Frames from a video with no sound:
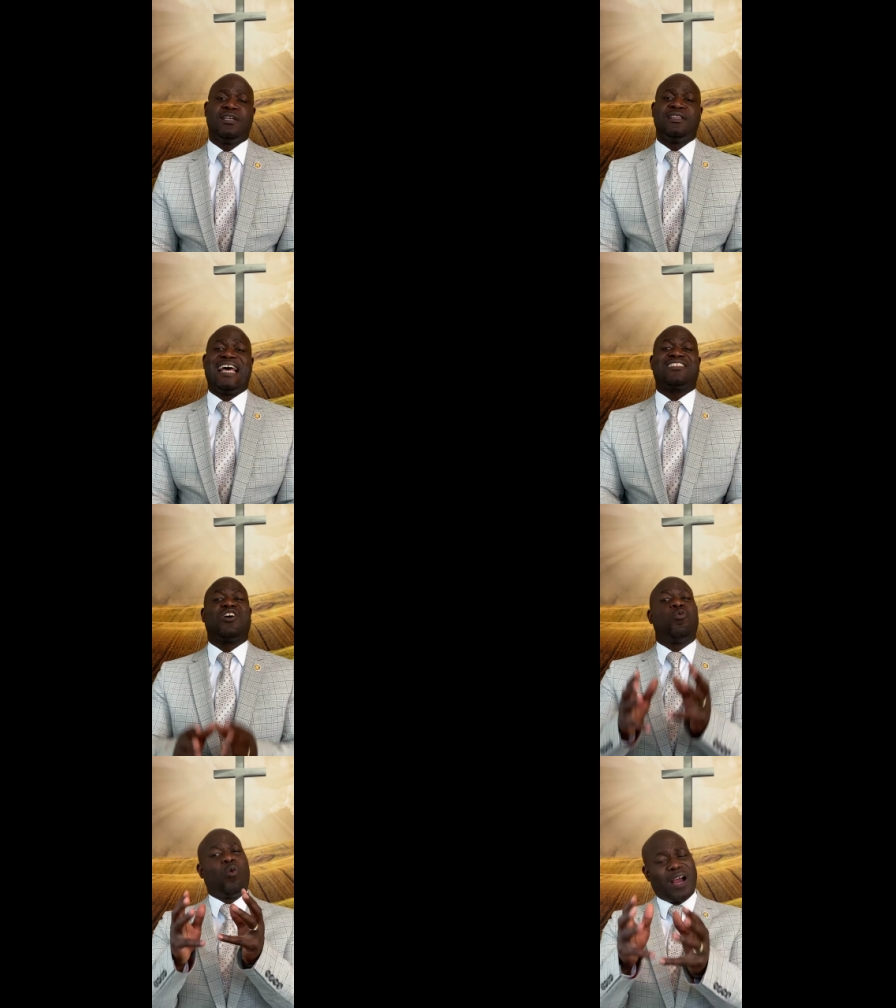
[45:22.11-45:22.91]
that
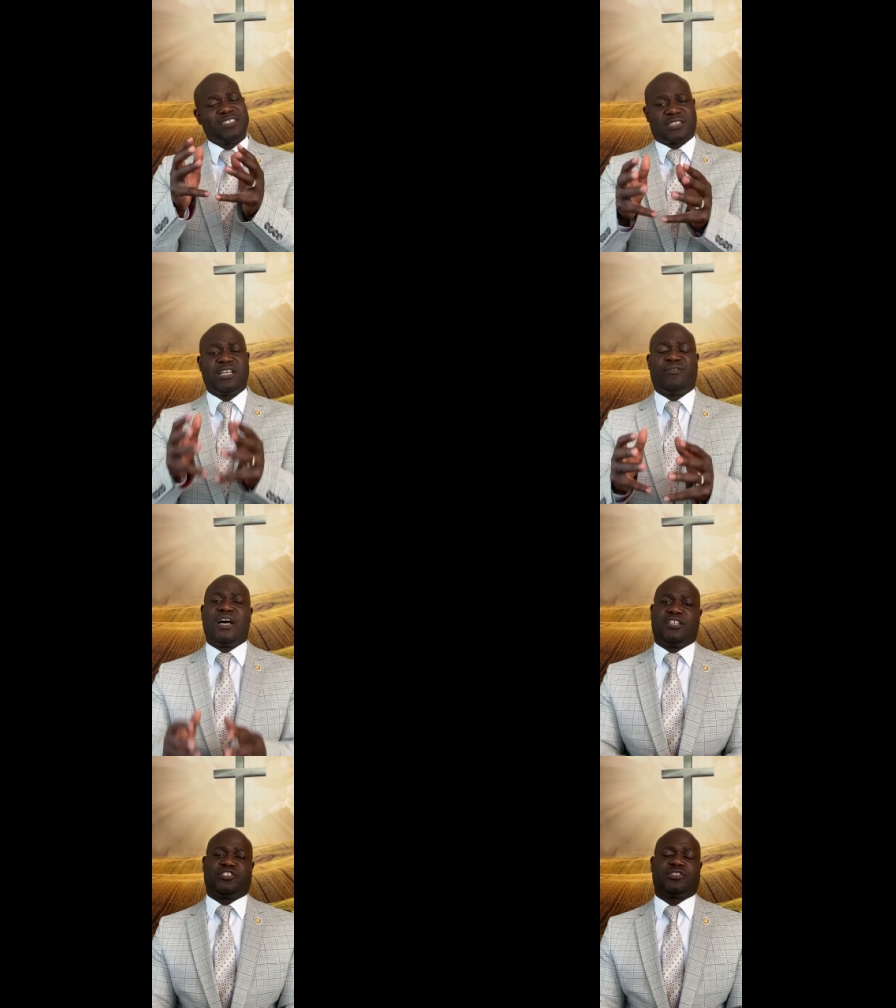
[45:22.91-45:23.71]
the worst of
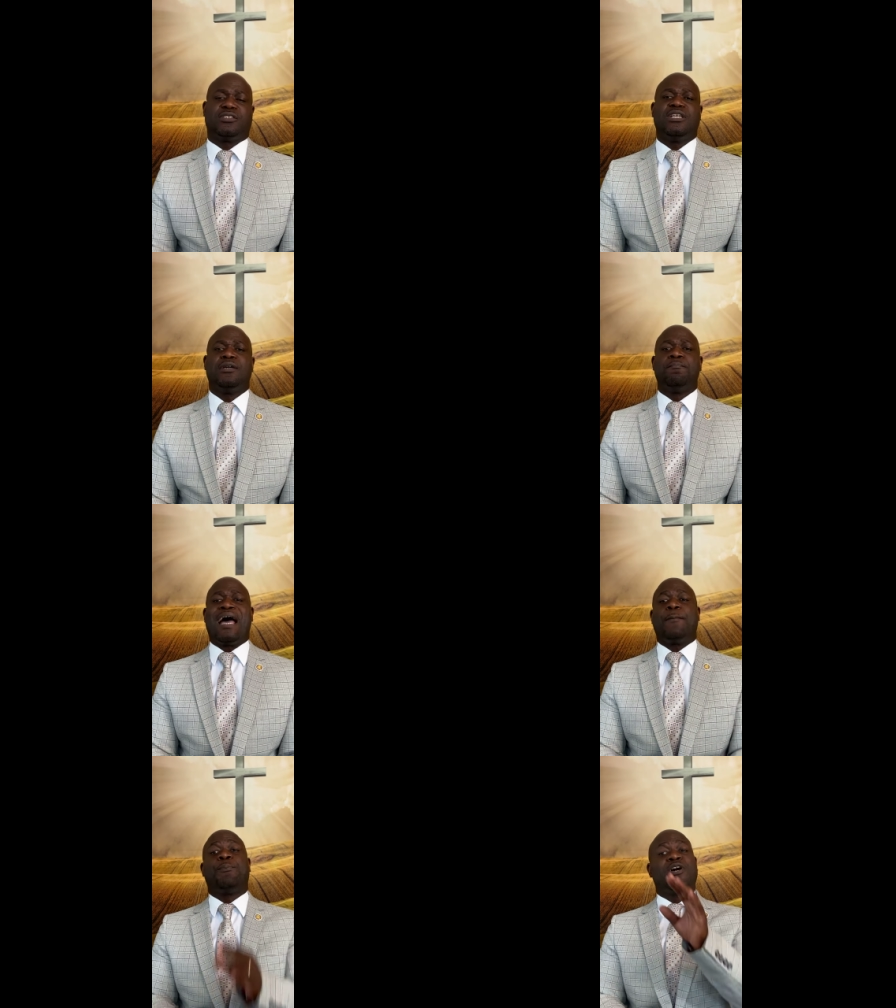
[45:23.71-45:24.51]
us
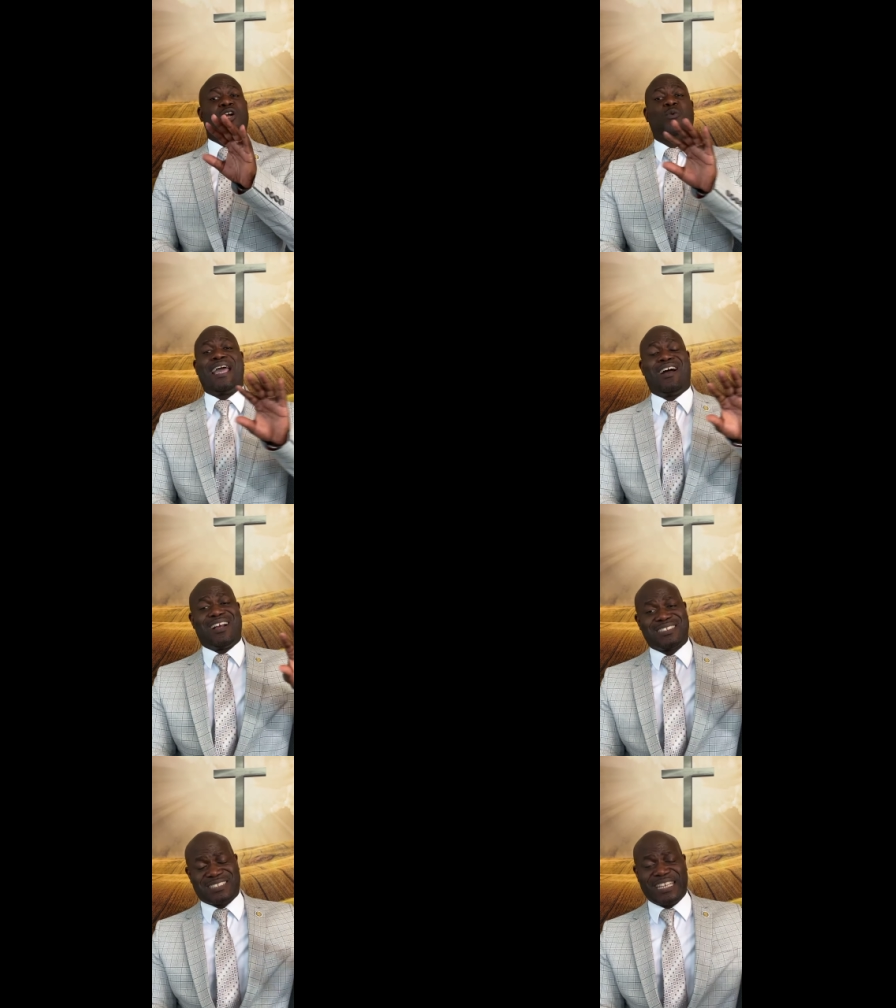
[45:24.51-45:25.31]
might put away
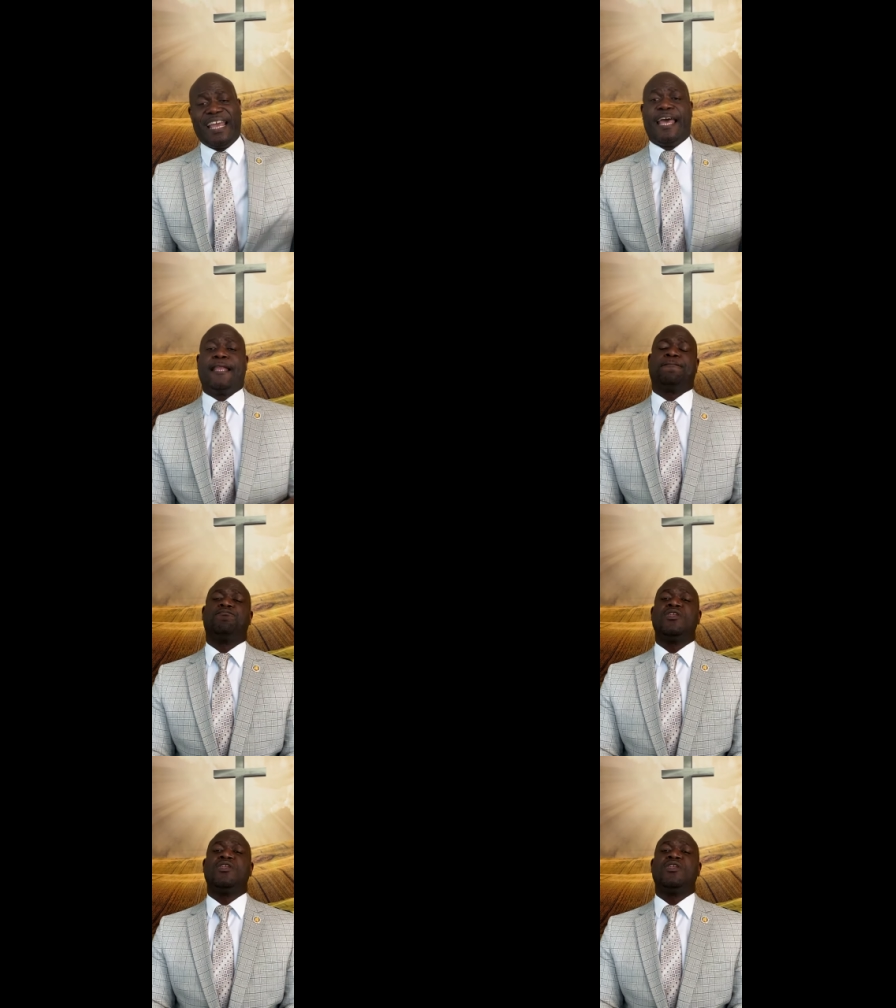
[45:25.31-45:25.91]
our sin